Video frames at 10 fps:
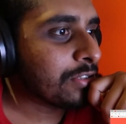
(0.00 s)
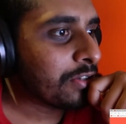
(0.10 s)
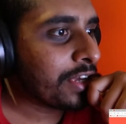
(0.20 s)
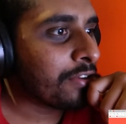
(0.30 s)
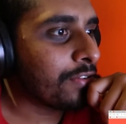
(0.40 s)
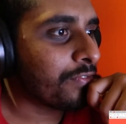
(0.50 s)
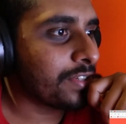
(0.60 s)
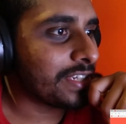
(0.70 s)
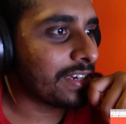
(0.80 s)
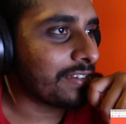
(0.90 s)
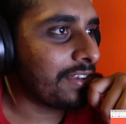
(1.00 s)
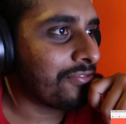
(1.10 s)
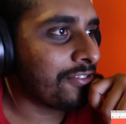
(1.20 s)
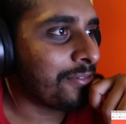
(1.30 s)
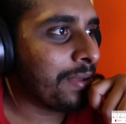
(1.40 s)
was looking good for a second. I
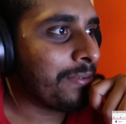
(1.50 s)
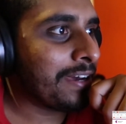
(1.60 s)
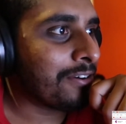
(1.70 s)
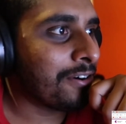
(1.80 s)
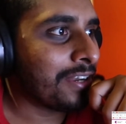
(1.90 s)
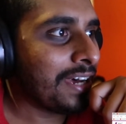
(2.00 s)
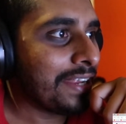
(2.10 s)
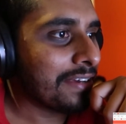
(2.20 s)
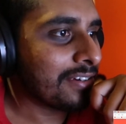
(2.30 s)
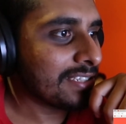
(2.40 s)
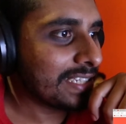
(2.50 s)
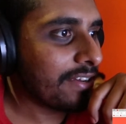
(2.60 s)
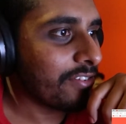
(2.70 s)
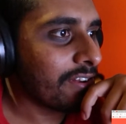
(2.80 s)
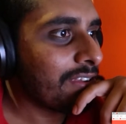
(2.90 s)
thought maybe I got a 9. I got a
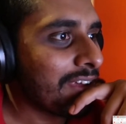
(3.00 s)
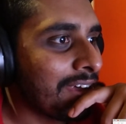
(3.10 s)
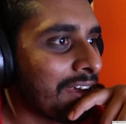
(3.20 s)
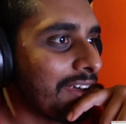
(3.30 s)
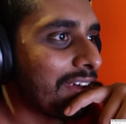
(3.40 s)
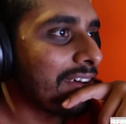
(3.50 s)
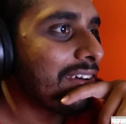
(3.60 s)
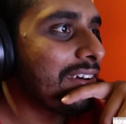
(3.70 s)
7. I